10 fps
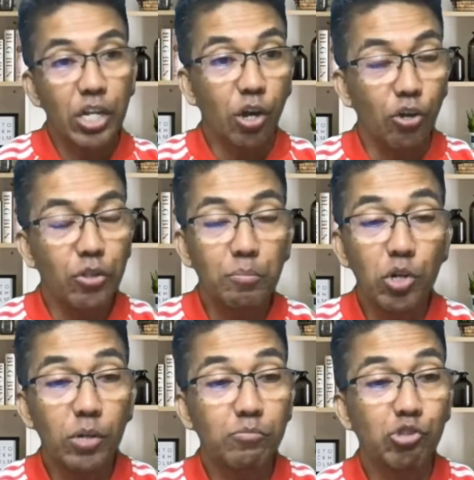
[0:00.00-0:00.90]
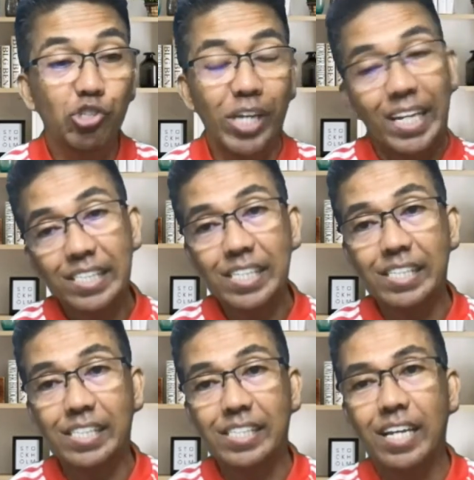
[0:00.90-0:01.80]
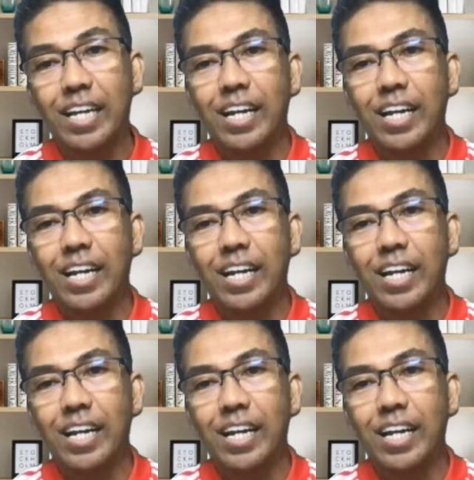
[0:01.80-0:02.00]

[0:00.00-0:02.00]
on the book of Genesis.